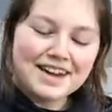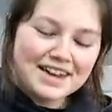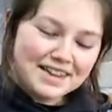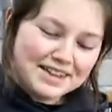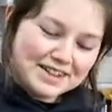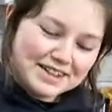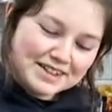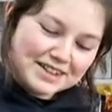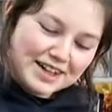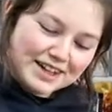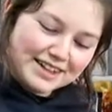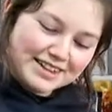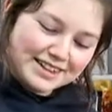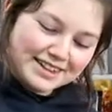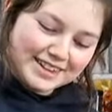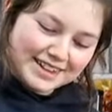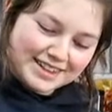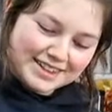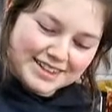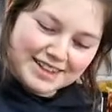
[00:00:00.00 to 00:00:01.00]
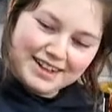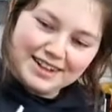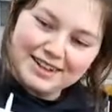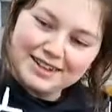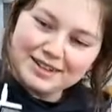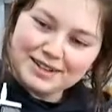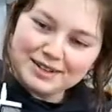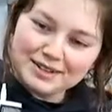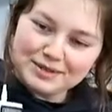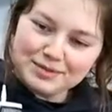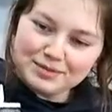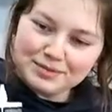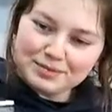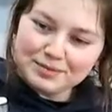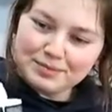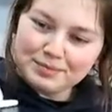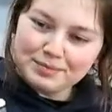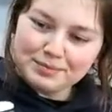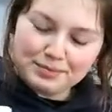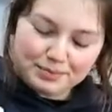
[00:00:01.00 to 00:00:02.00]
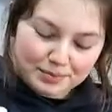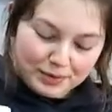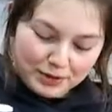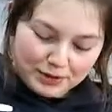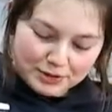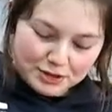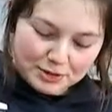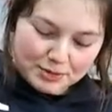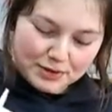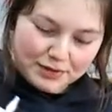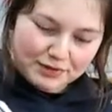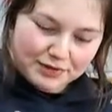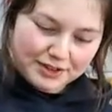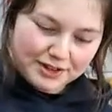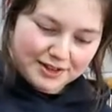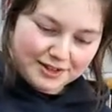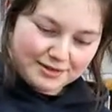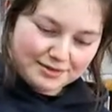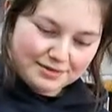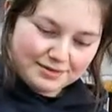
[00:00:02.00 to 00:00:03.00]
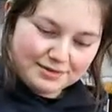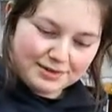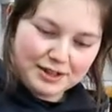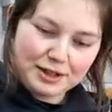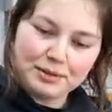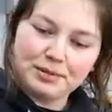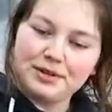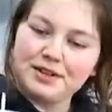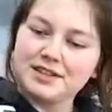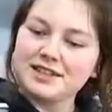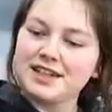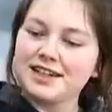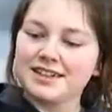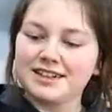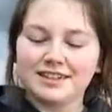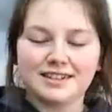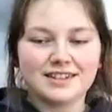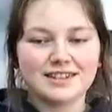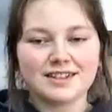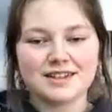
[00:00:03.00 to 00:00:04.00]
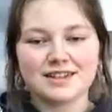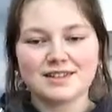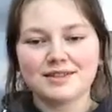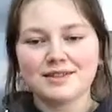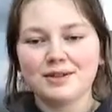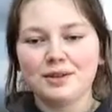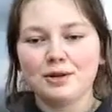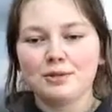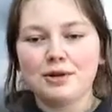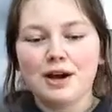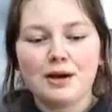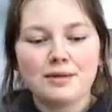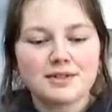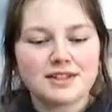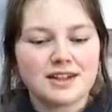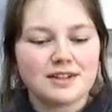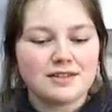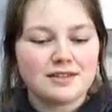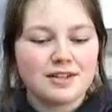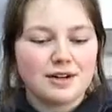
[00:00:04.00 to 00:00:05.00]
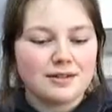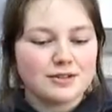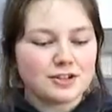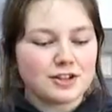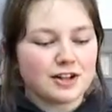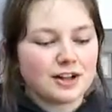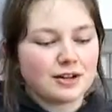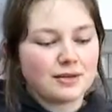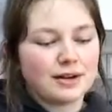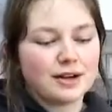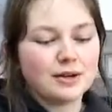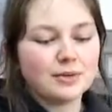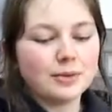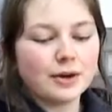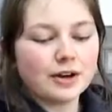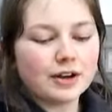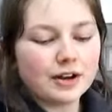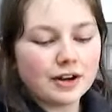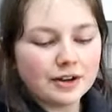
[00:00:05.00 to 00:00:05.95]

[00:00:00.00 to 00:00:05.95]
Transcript: This shaker gets like blocked up every couple of seconds, all the parmesan, because I'm trying to come out in one go.